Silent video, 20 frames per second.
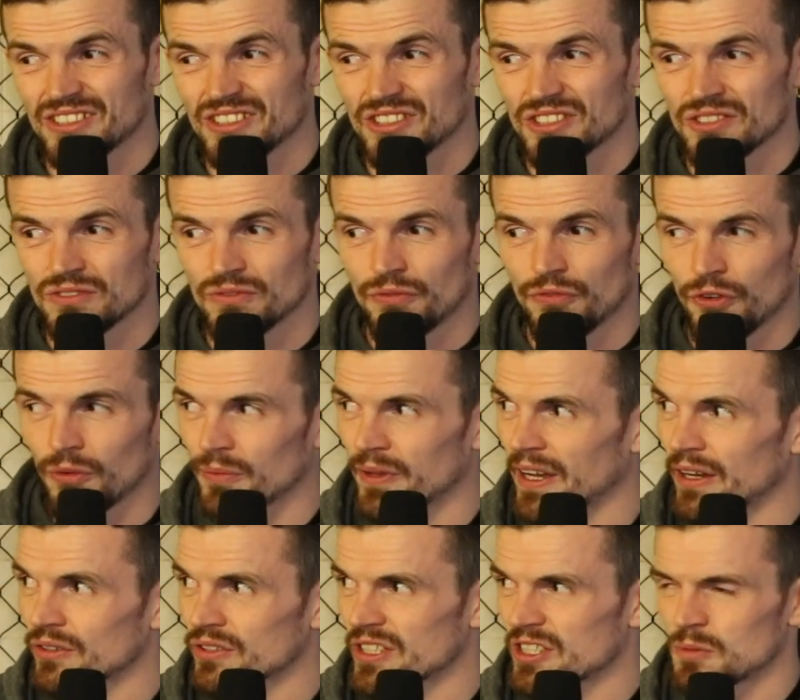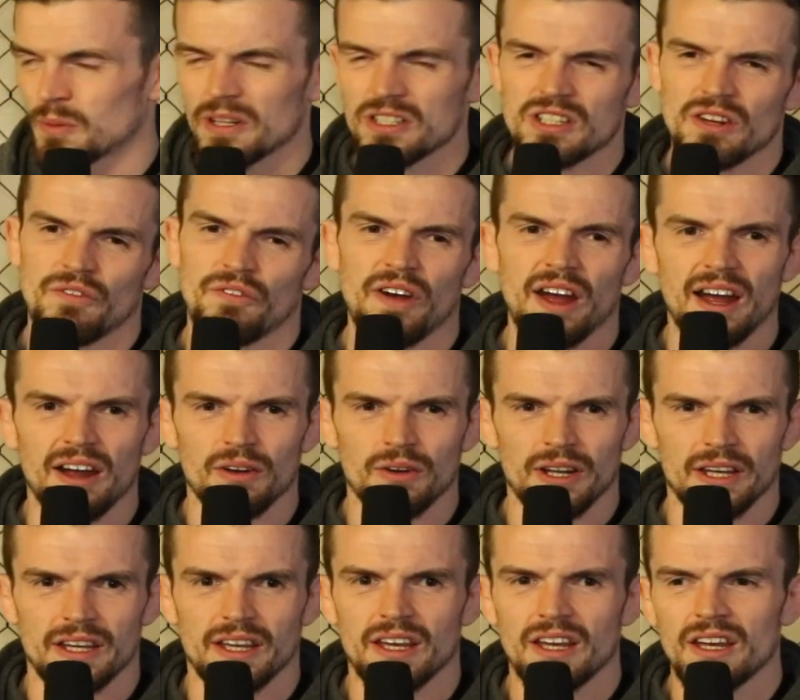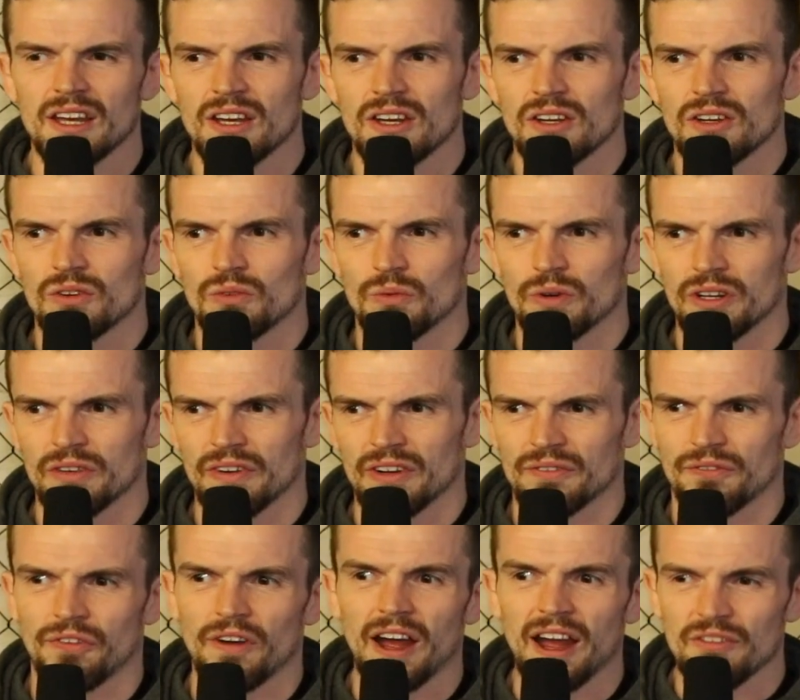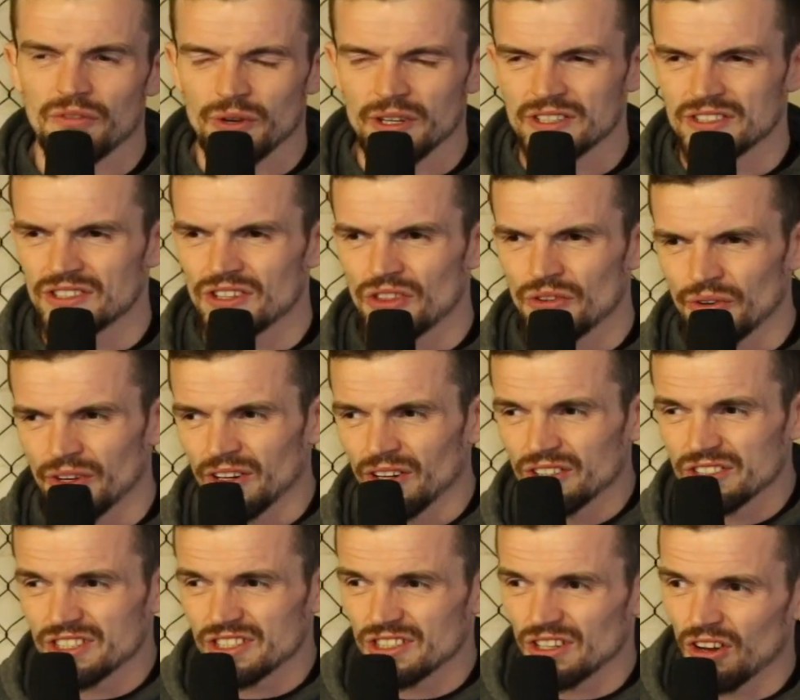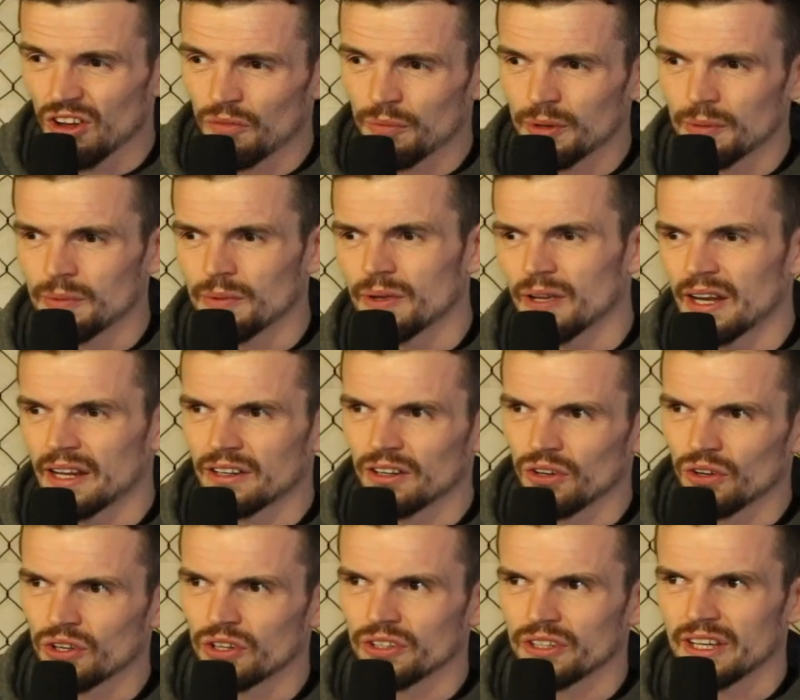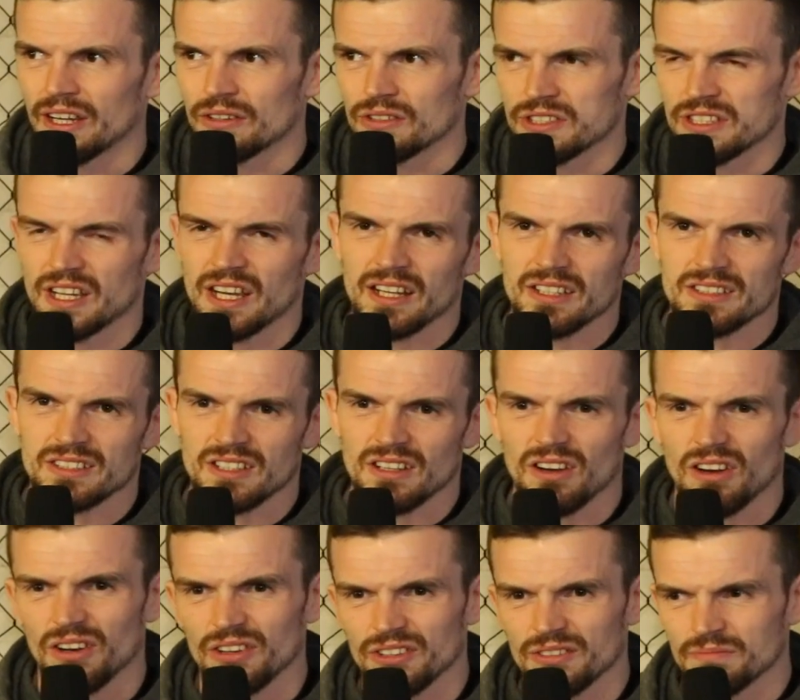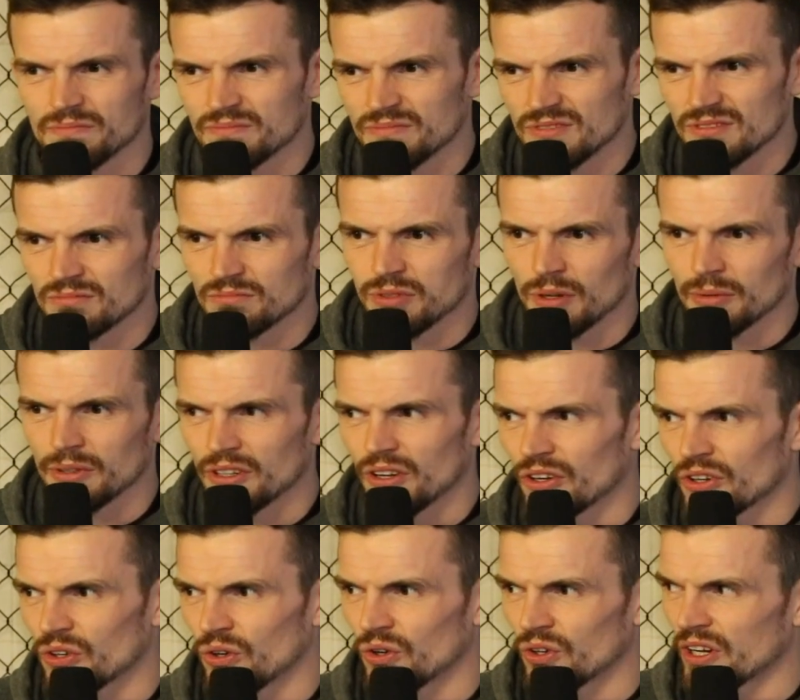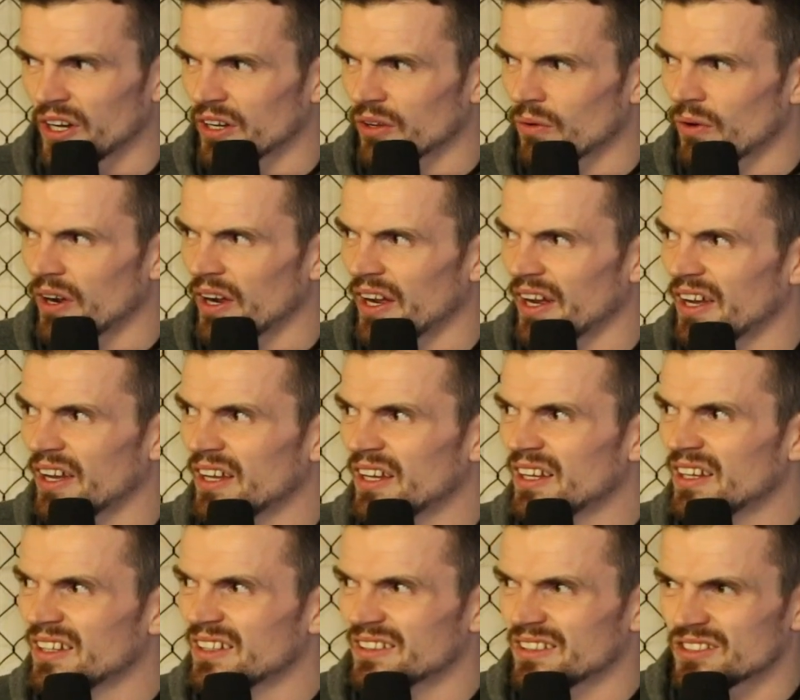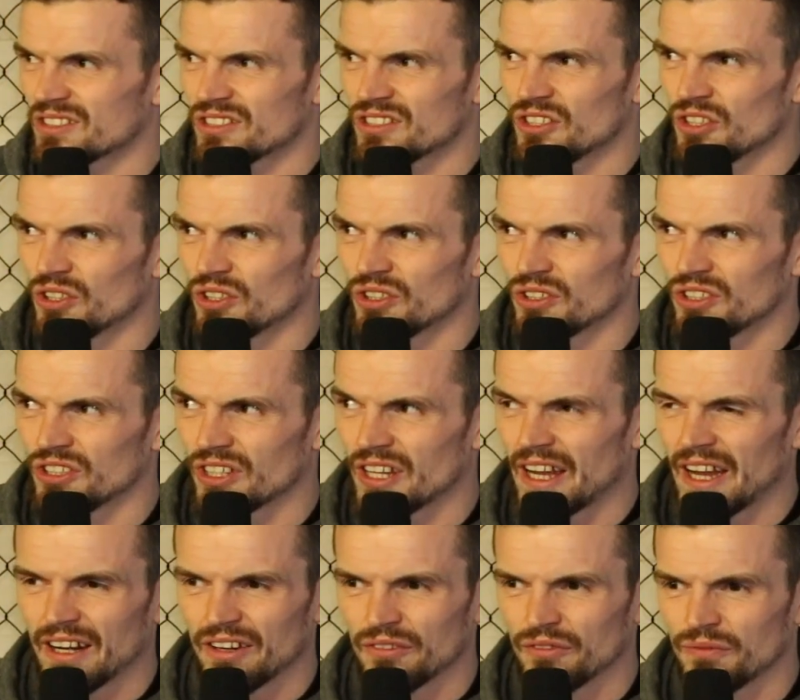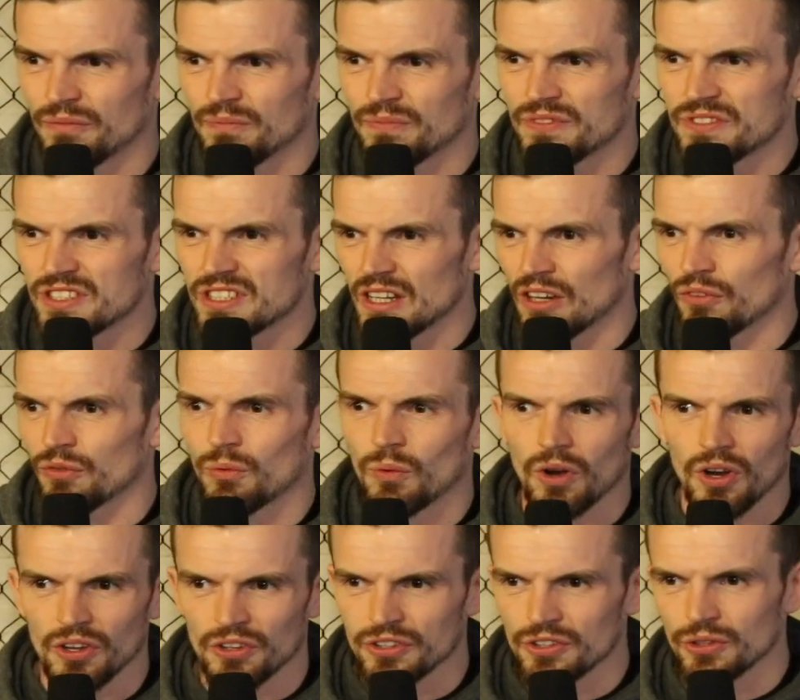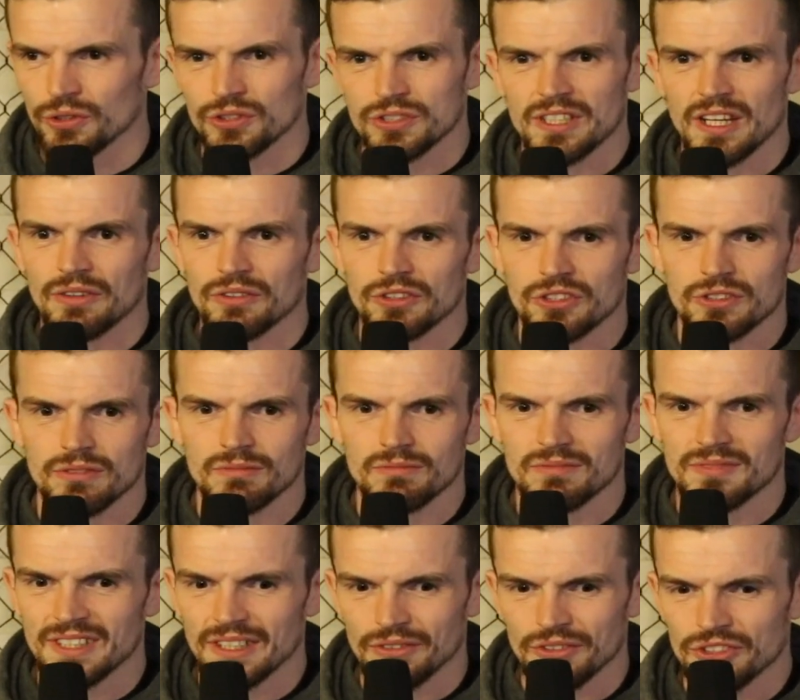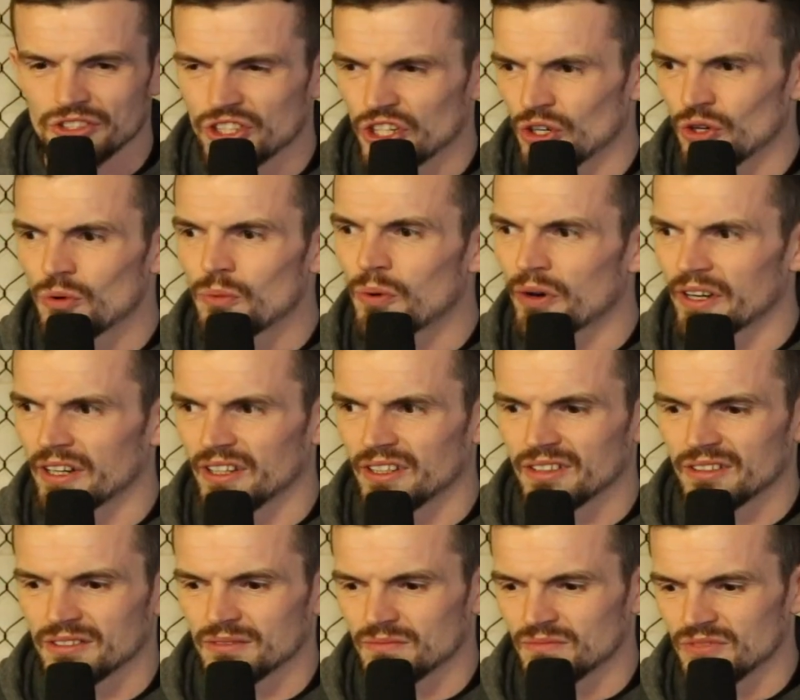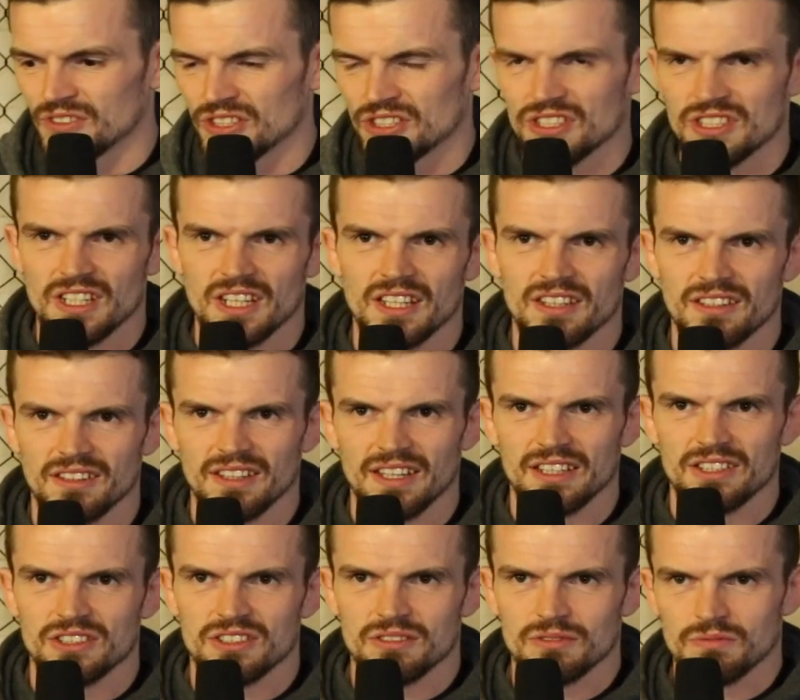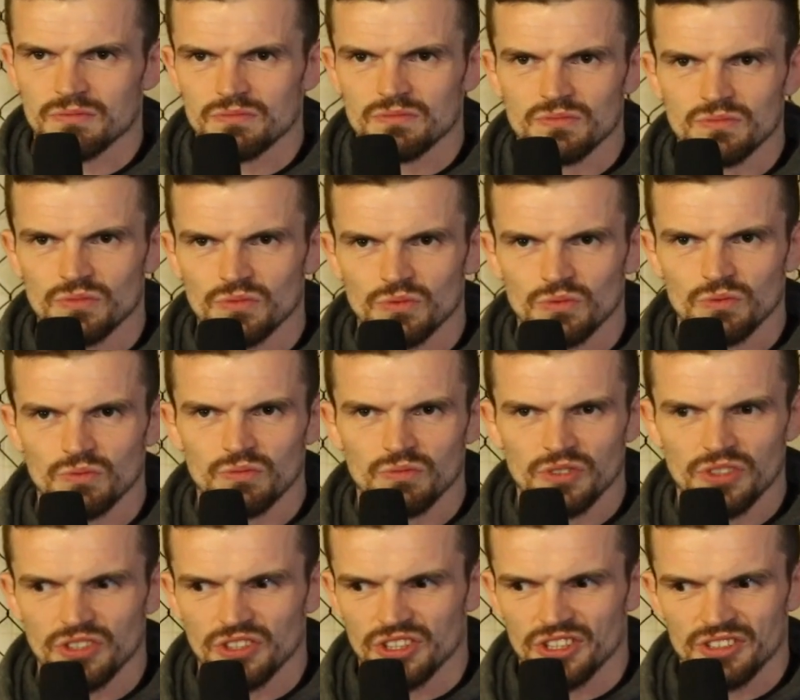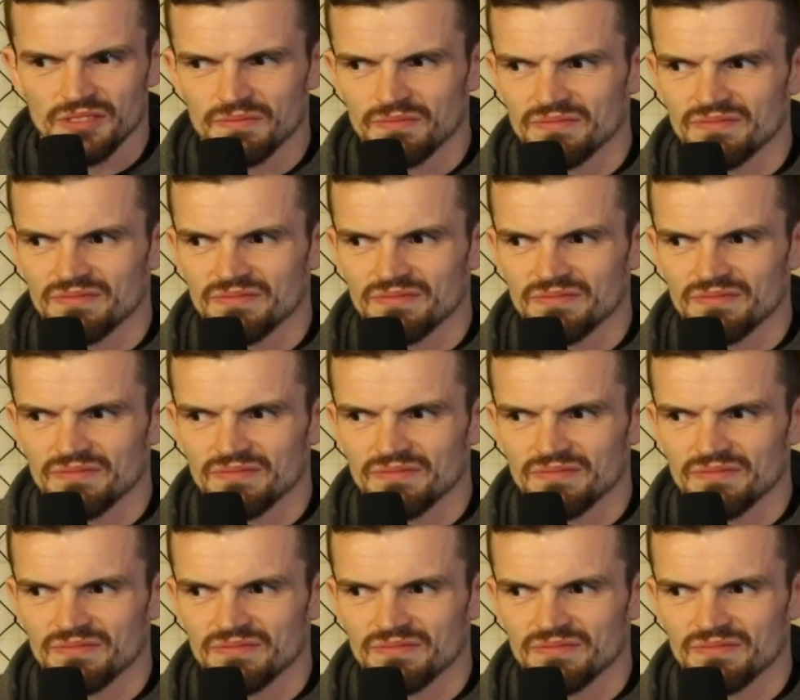from the out, especially like when you've had 5 wins and 3 losses, a lot of people can kind of look at the outside and say, oh, you're probably not going anywhere. Your kind of self-worth goes down the tube when you see that's your